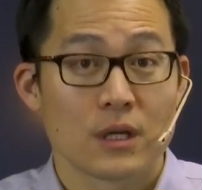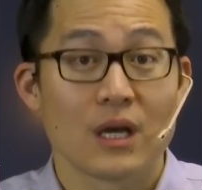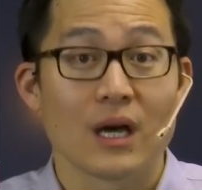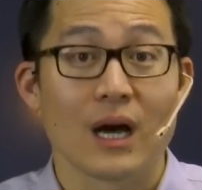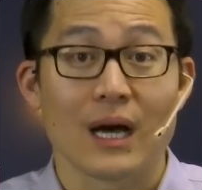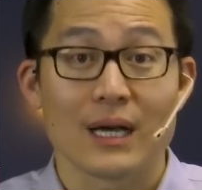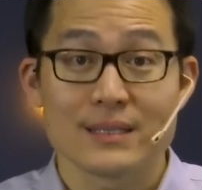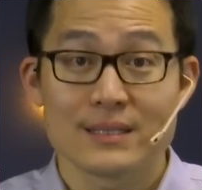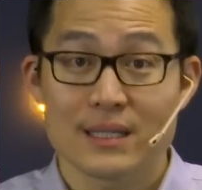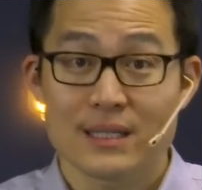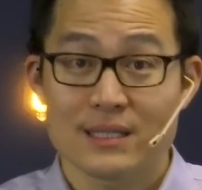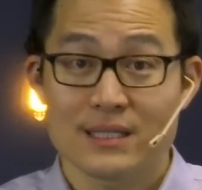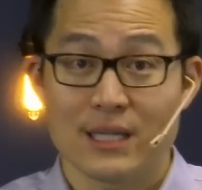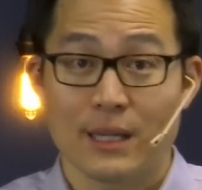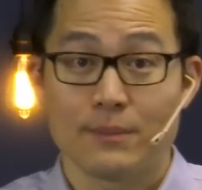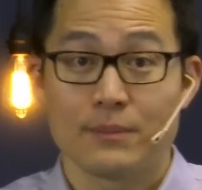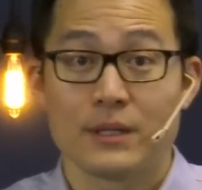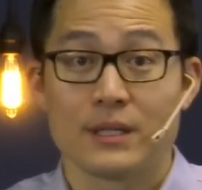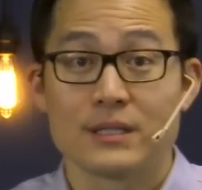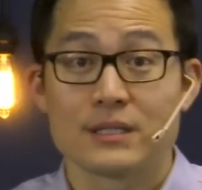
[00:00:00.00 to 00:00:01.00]
God's
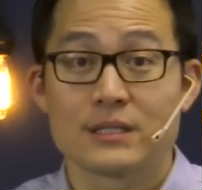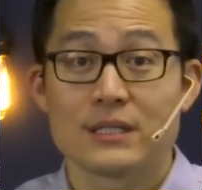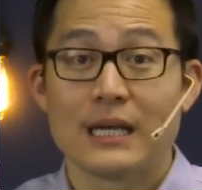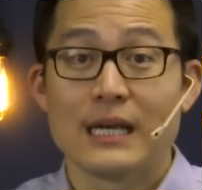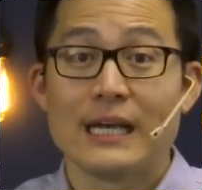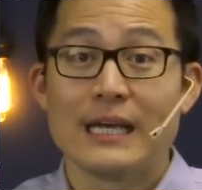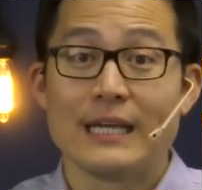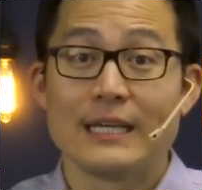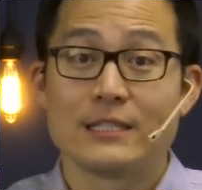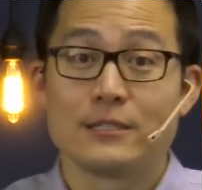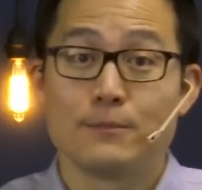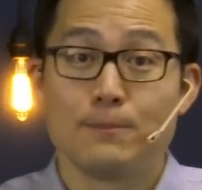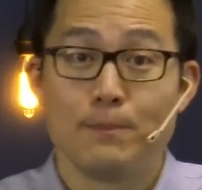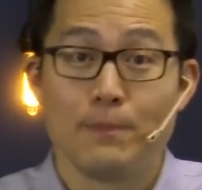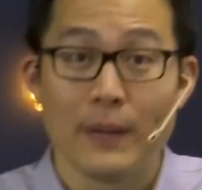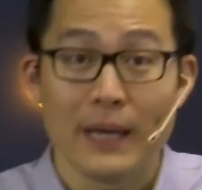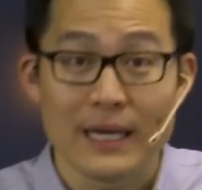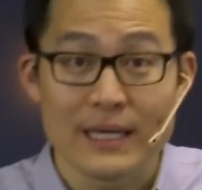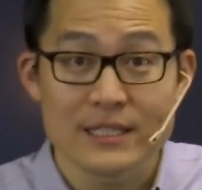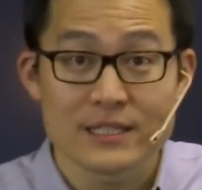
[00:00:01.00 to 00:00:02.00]
acceptance is
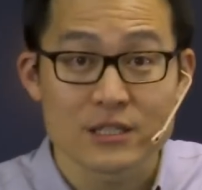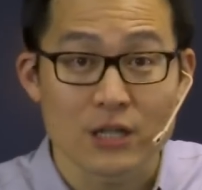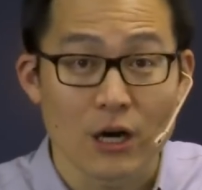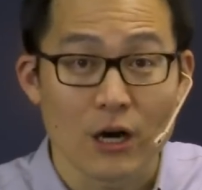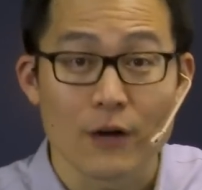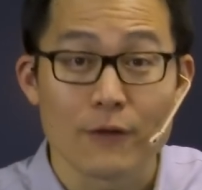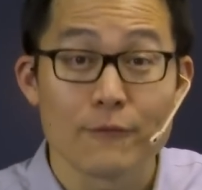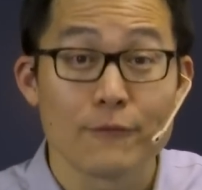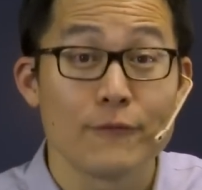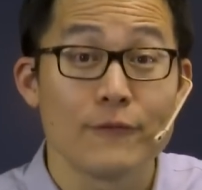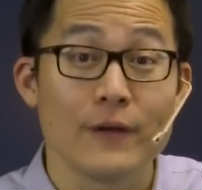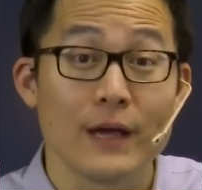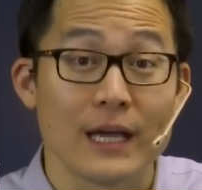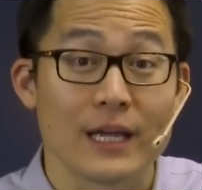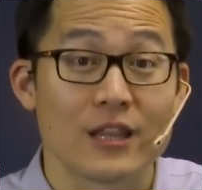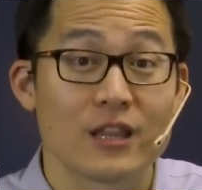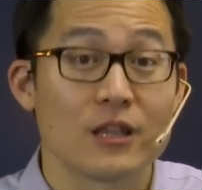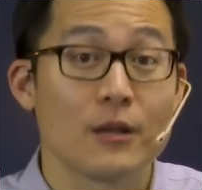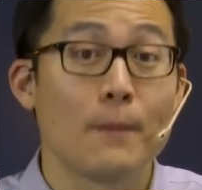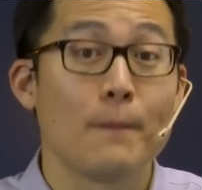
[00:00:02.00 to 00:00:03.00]
based on
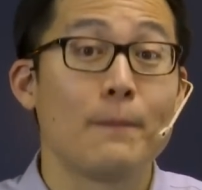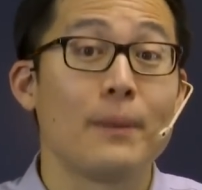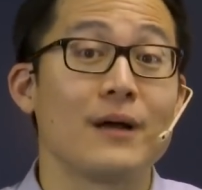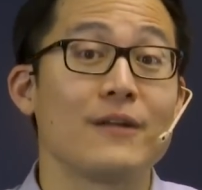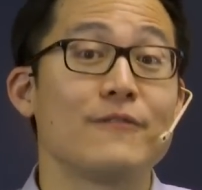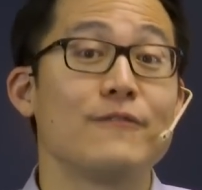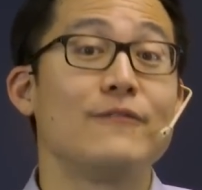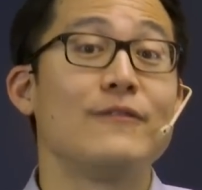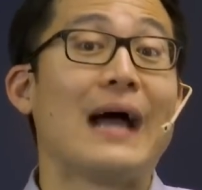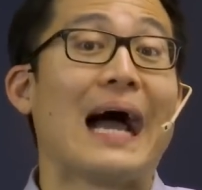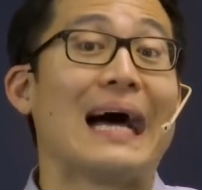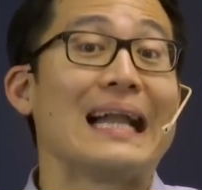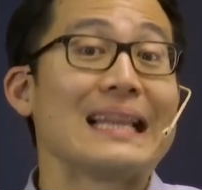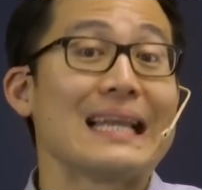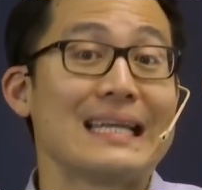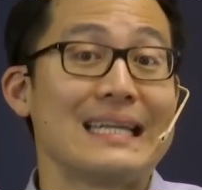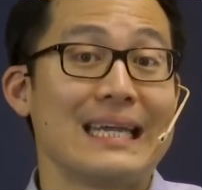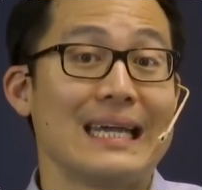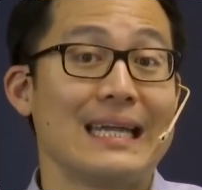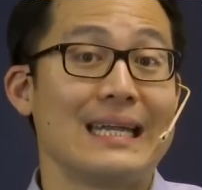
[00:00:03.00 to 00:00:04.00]
faith, but
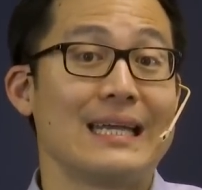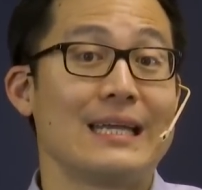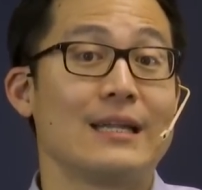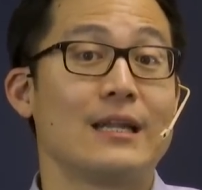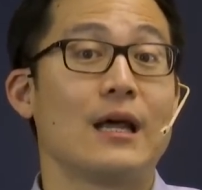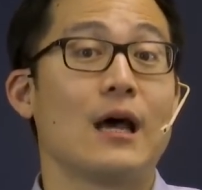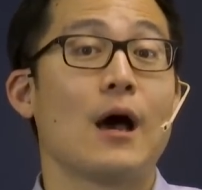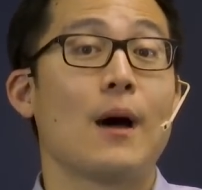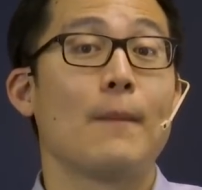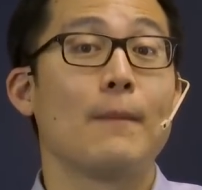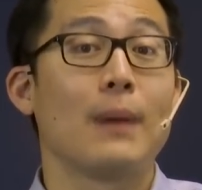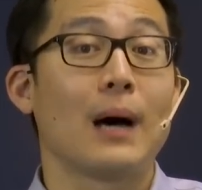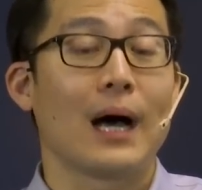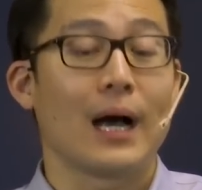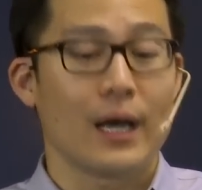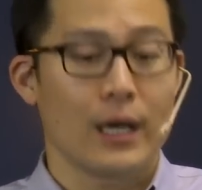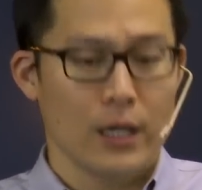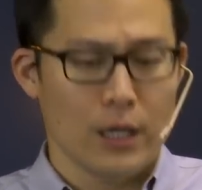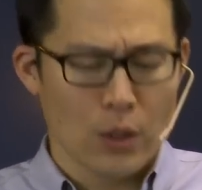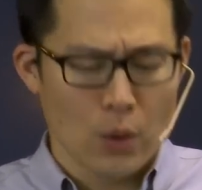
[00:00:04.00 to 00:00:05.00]
validated
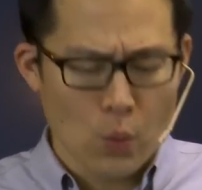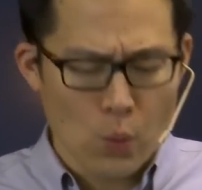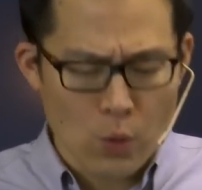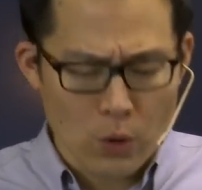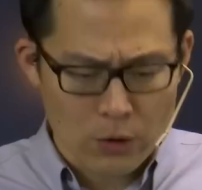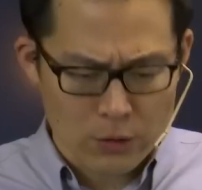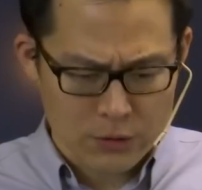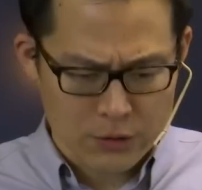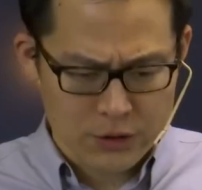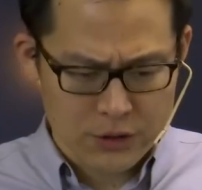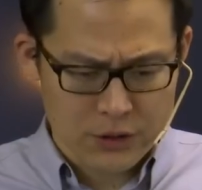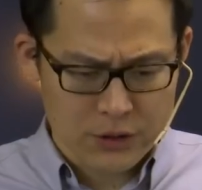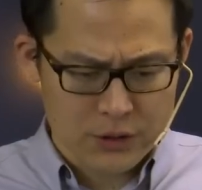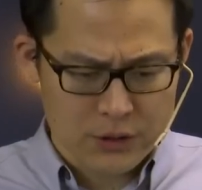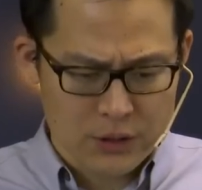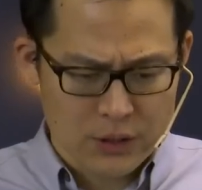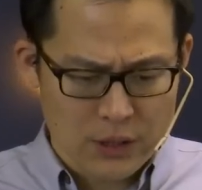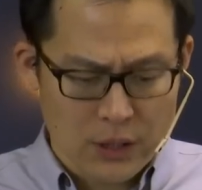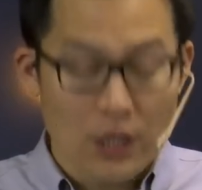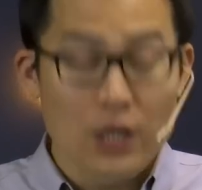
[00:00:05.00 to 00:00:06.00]
by
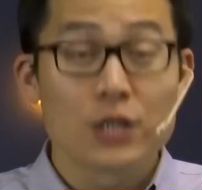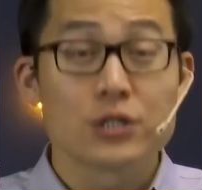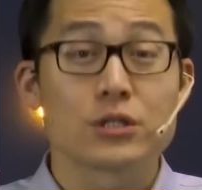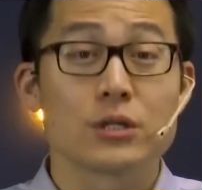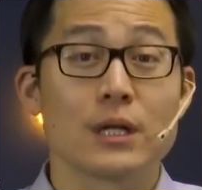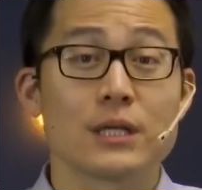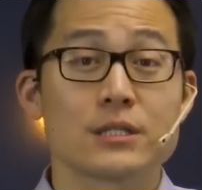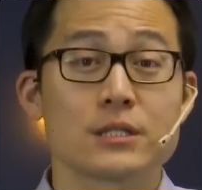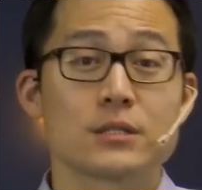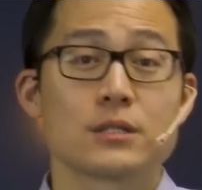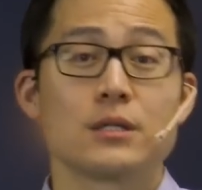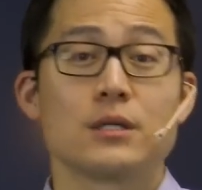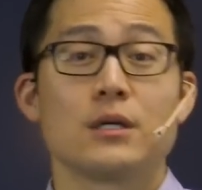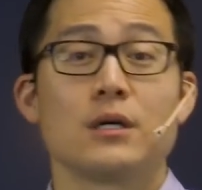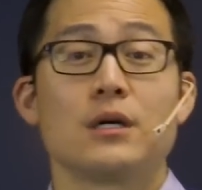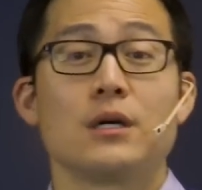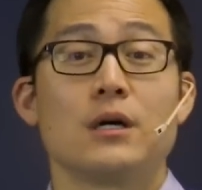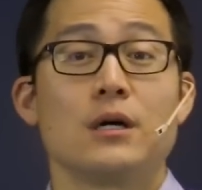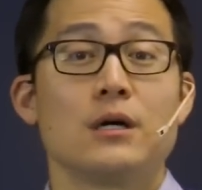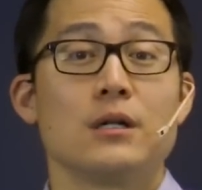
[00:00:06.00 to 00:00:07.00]
works. So let's,
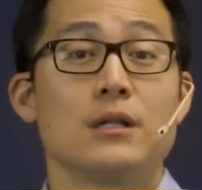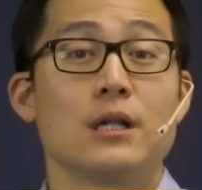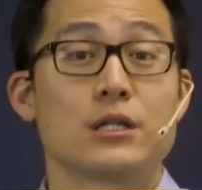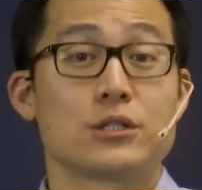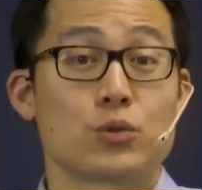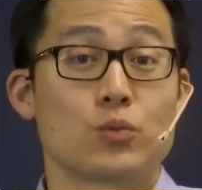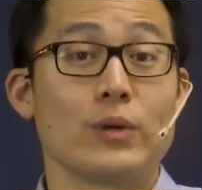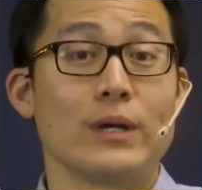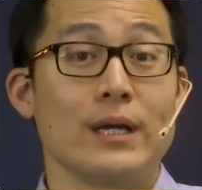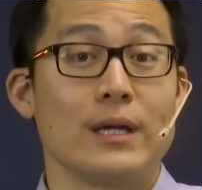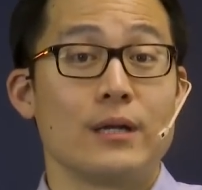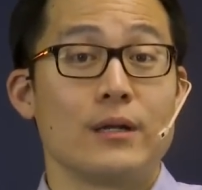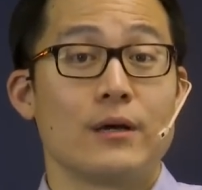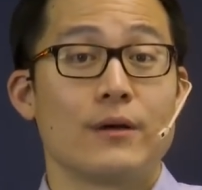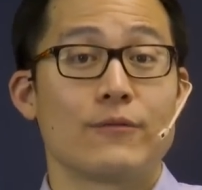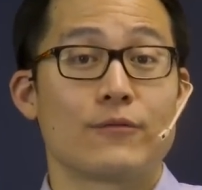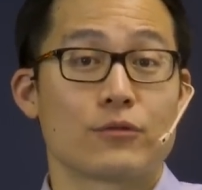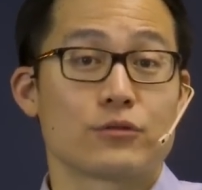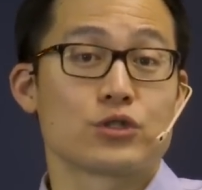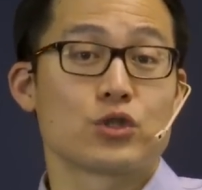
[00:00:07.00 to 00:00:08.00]
let's read
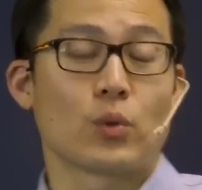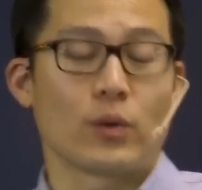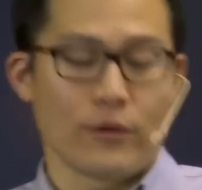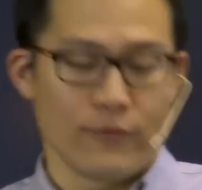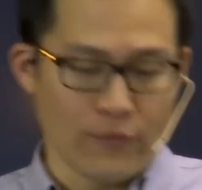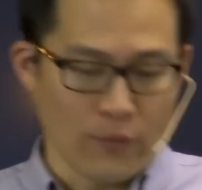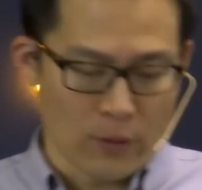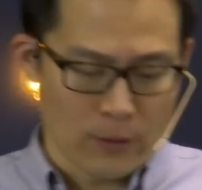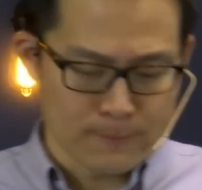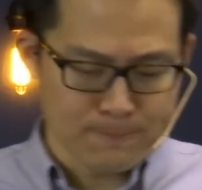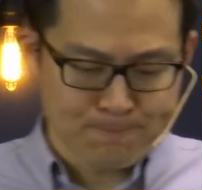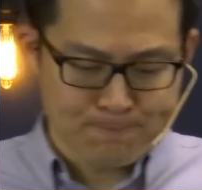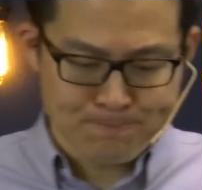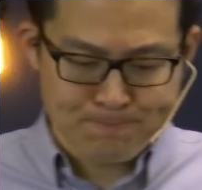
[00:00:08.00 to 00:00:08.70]
verse 24